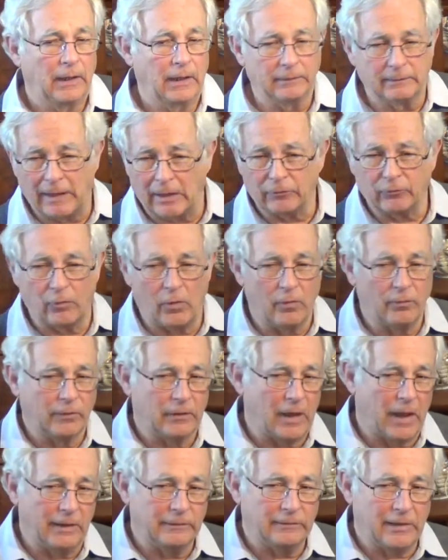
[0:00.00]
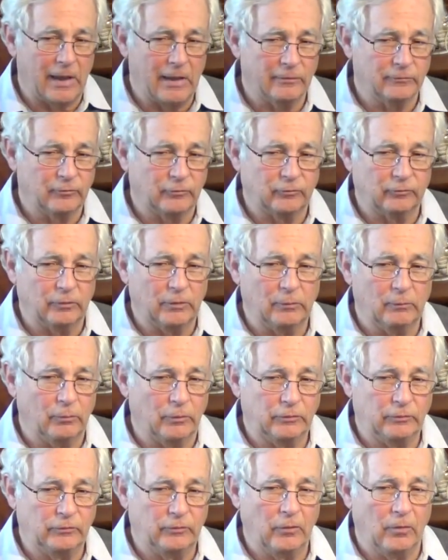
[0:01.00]
And that's all the guy down the street
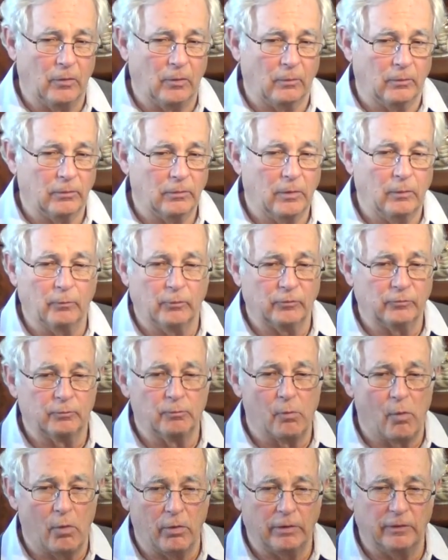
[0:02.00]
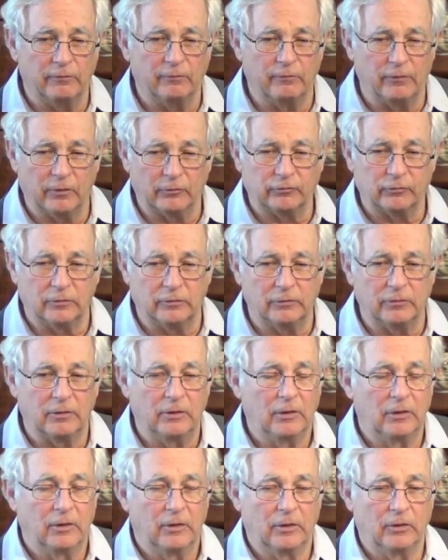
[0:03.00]
would do. It was more efficient,
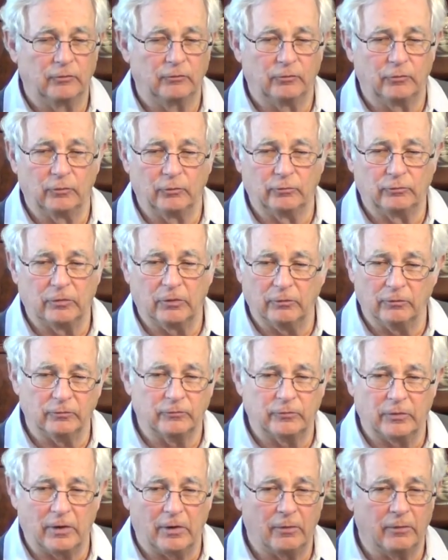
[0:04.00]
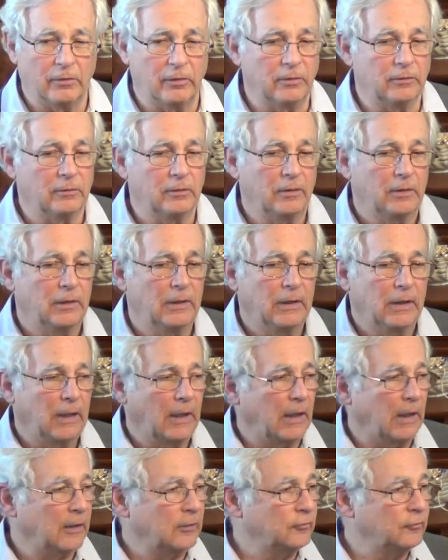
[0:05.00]
it was utilitarian,
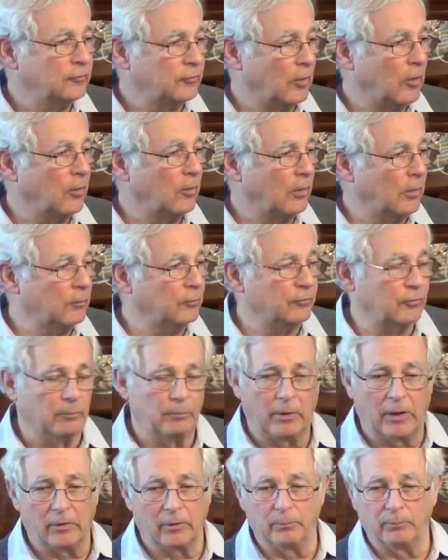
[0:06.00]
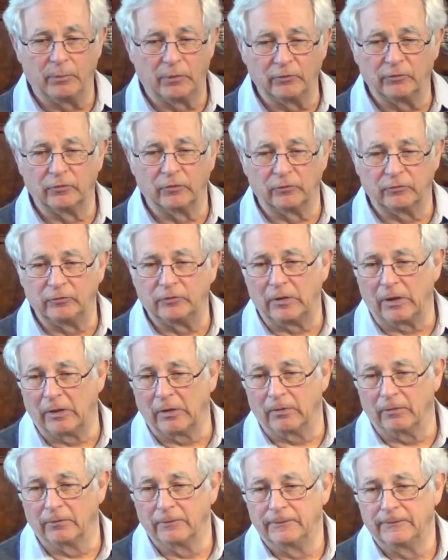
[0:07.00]
and so it was a better business
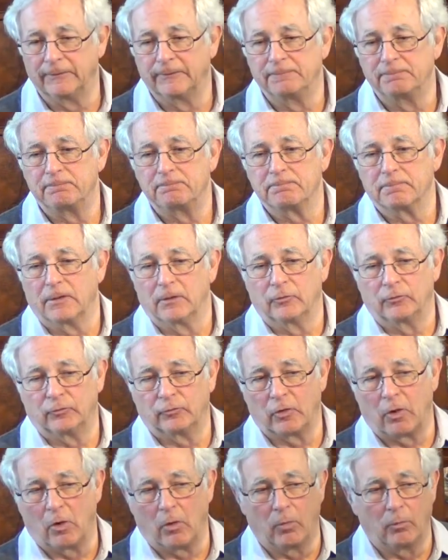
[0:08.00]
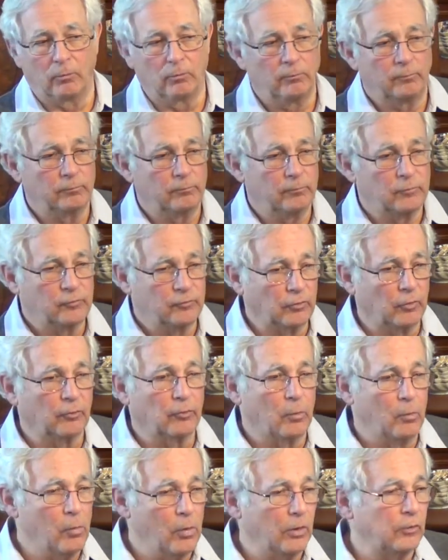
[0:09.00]
deal. So
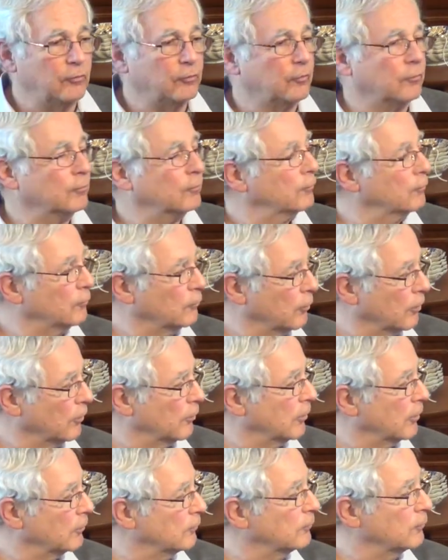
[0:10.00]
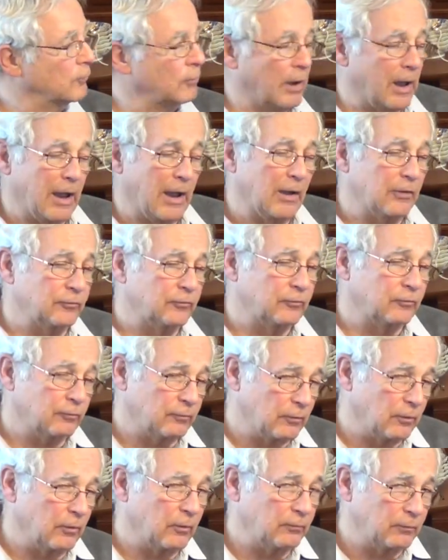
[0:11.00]
the woods were, as
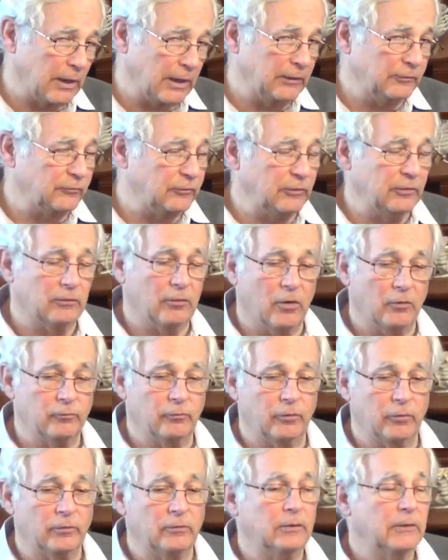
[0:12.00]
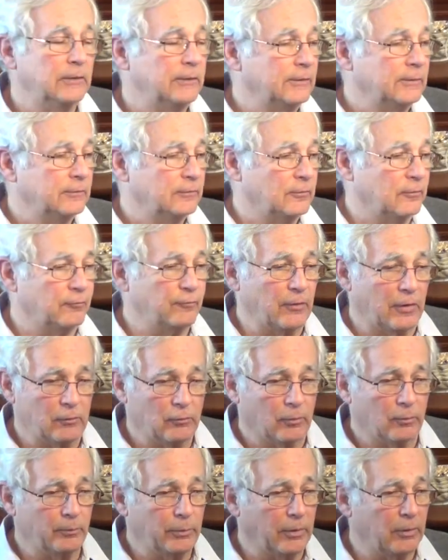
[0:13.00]
1800, the
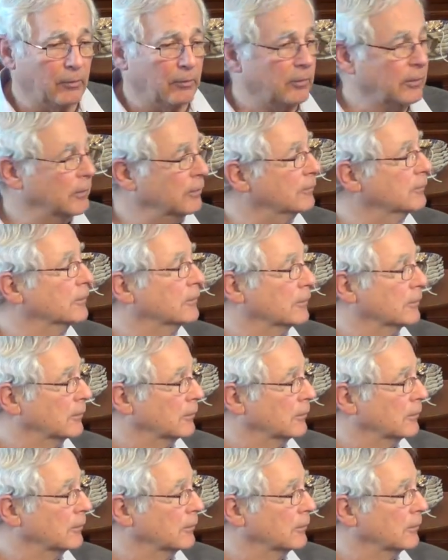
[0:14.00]
Federal period,